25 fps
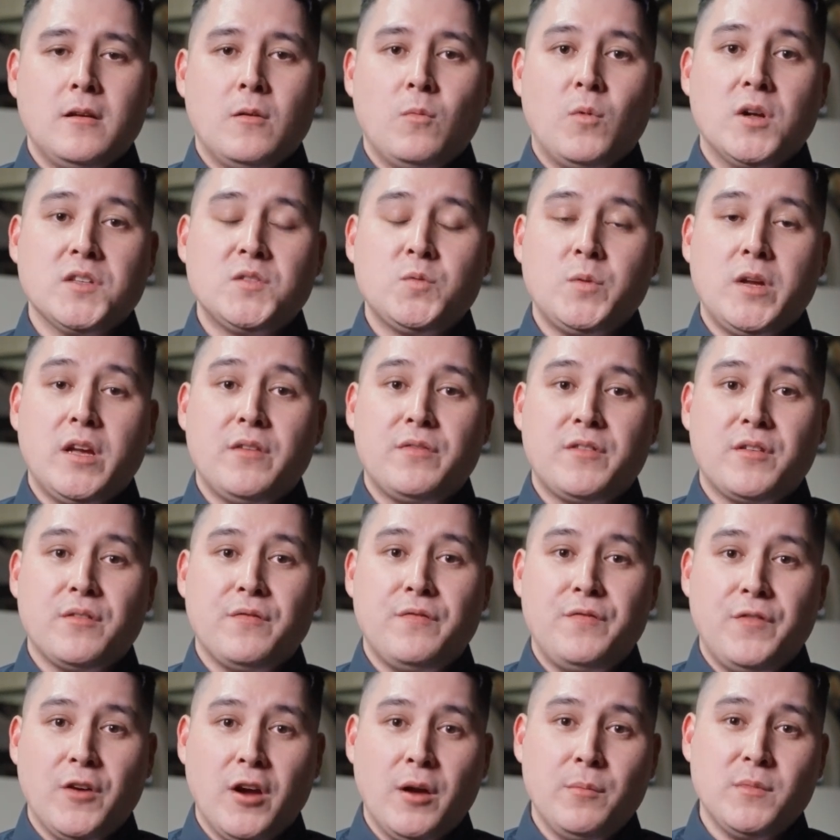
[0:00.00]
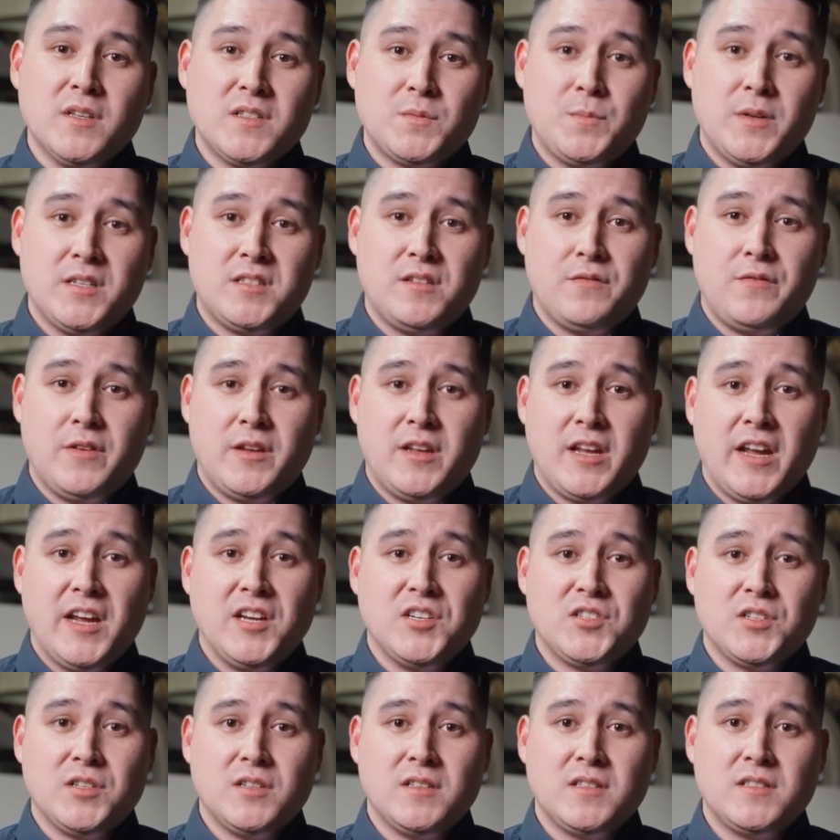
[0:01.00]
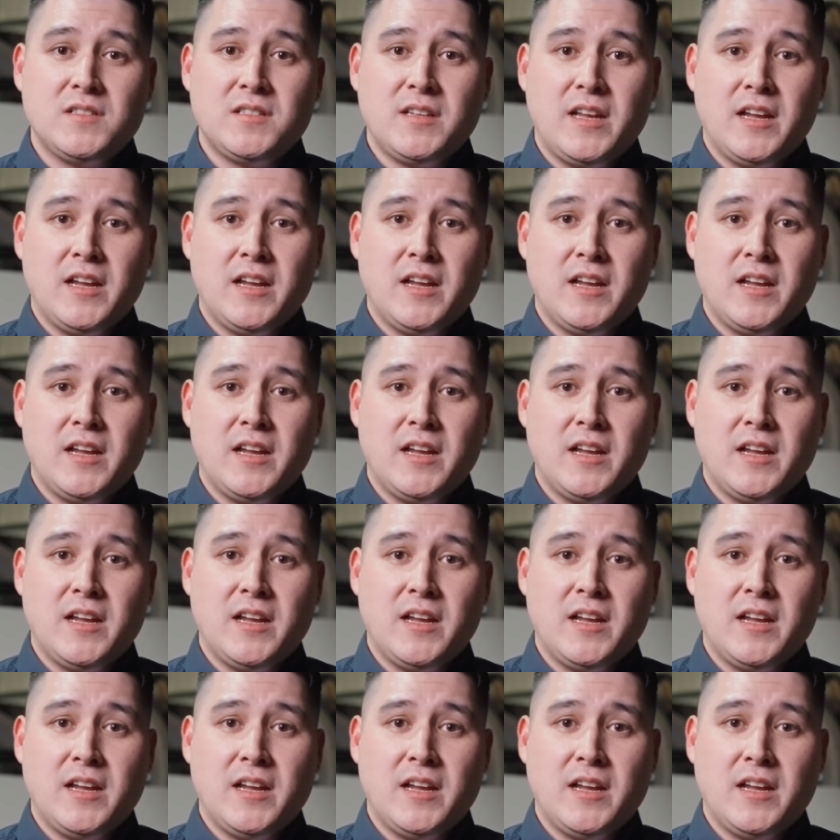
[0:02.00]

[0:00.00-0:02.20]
Once we have confirmed the specifications